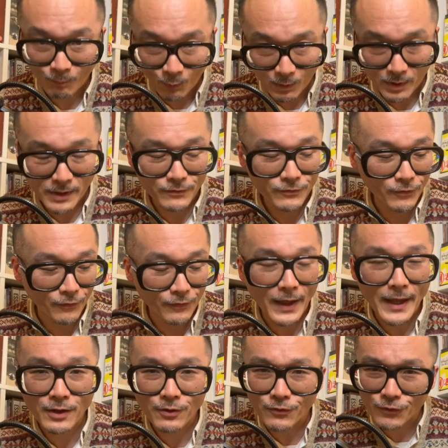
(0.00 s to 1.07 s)
All right, so
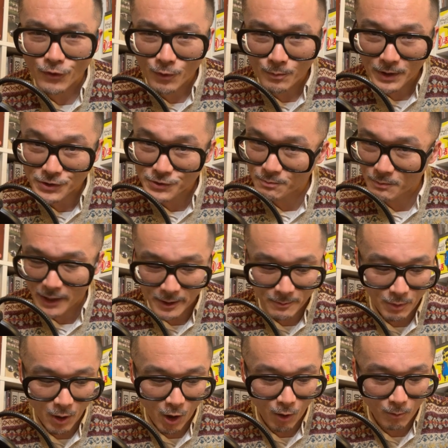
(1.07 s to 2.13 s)
thank you so much, Mike
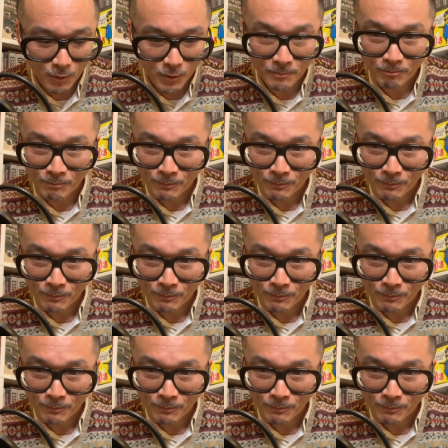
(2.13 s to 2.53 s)
Palmer,